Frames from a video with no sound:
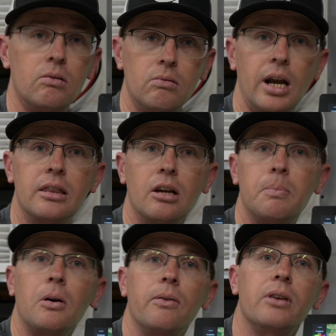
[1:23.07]
Right there,
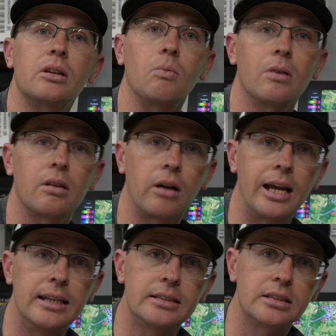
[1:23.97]
perfect with our
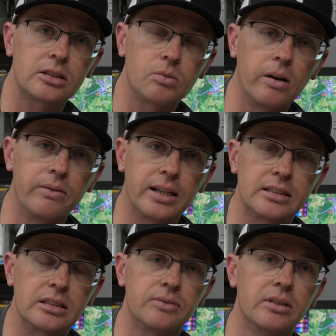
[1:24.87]
8612
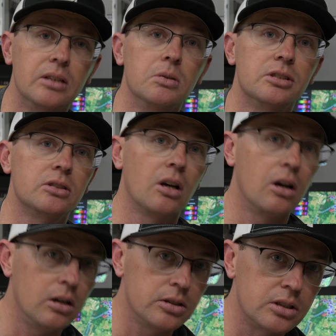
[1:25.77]
XSV, which is
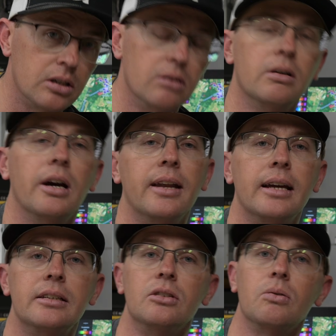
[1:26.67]
also a
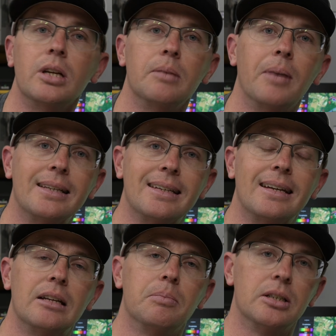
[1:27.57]
1920 by
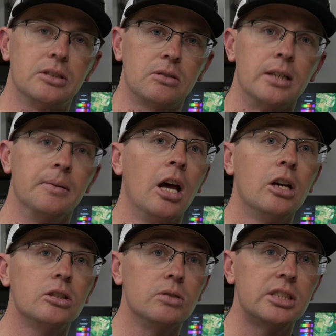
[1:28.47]
1080p screen.
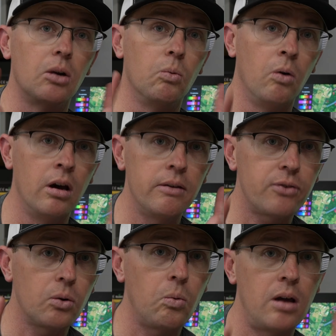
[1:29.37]
So it's a
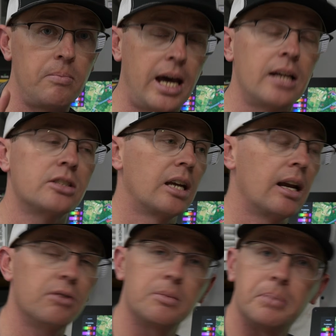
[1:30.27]
one-for-one match.
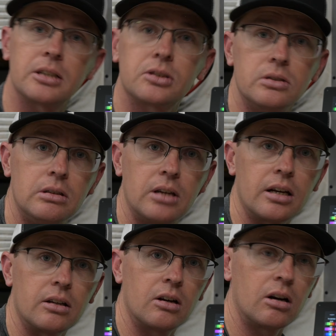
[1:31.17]
Every pixel you get
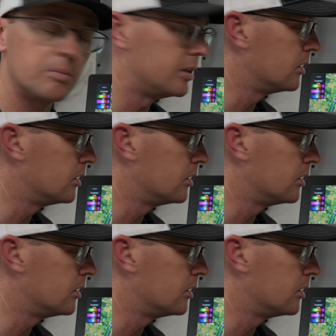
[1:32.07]
on the Garmin